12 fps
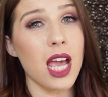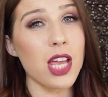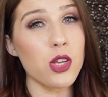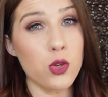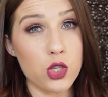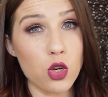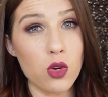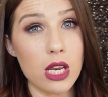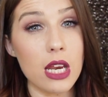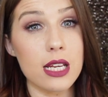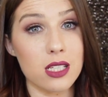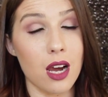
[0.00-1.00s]
and you do
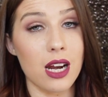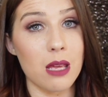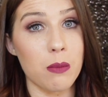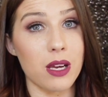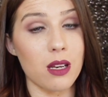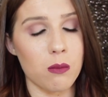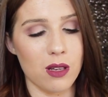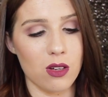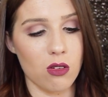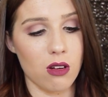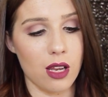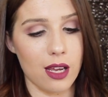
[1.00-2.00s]
need a tiny bit, but
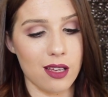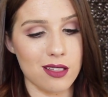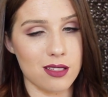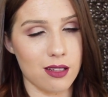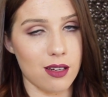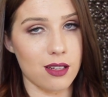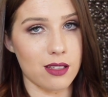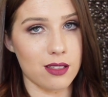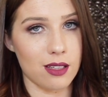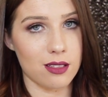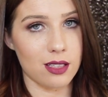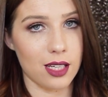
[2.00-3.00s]
not like as tiny as
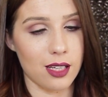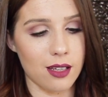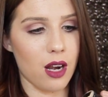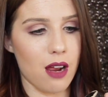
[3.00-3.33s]
they say.